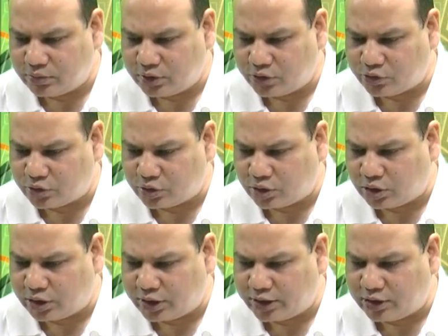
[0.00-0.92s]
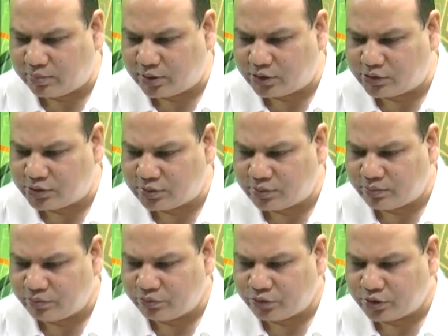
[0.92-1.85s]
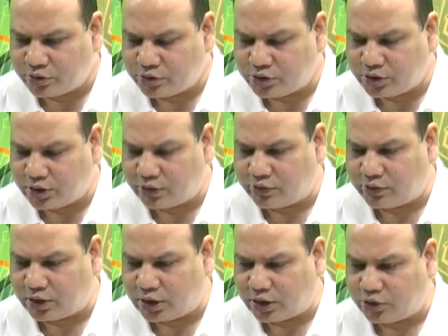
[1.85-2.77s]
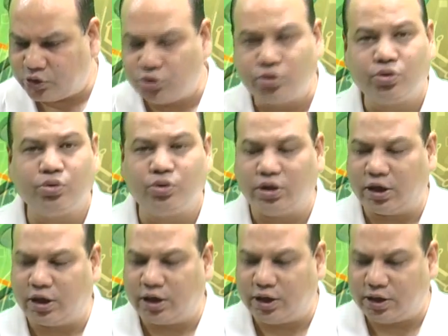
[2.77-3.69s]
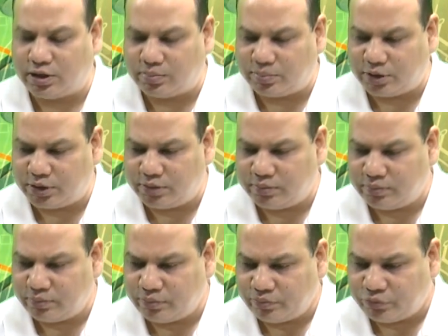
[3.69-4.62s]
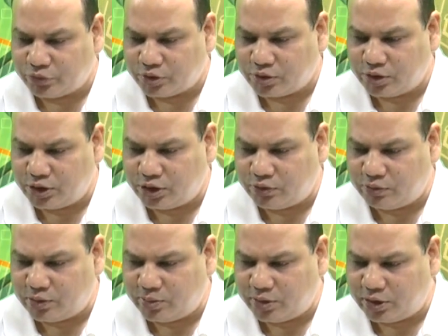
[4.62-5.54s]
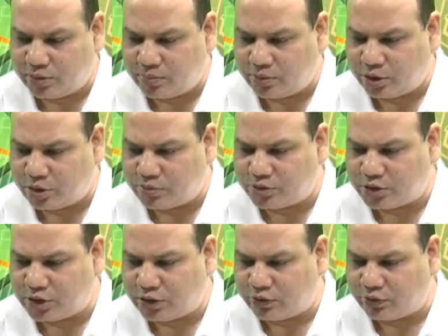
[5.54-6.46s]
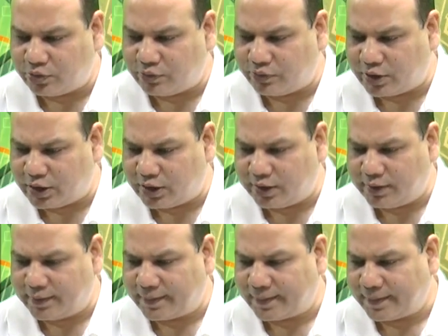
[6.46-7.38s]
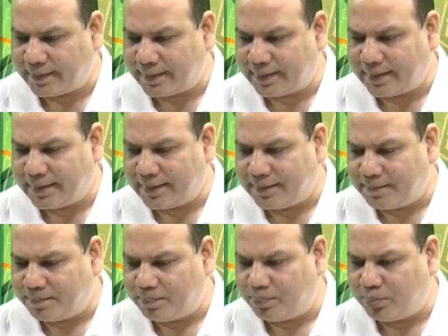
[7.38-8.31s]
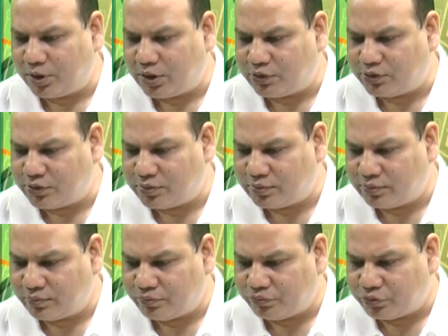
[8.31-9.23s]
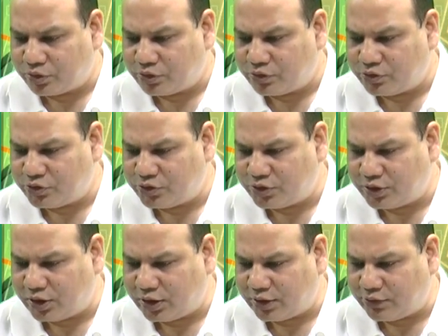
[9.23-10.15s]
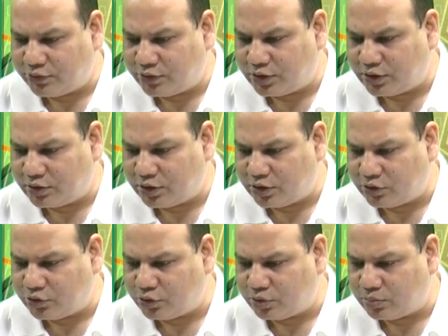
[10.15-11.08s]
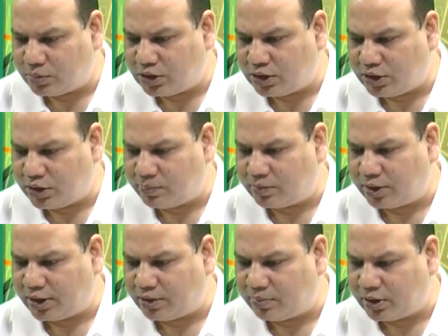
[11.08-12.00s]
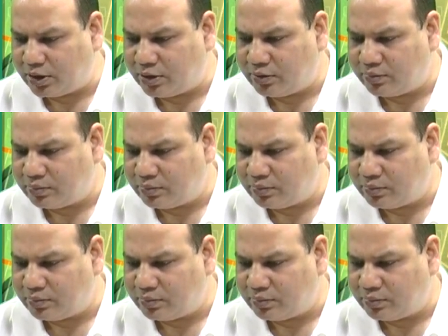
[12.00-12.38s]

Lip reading: stock deal means shares are issued to target company. It will be number of shares of A plus share exchange ratio multiplied by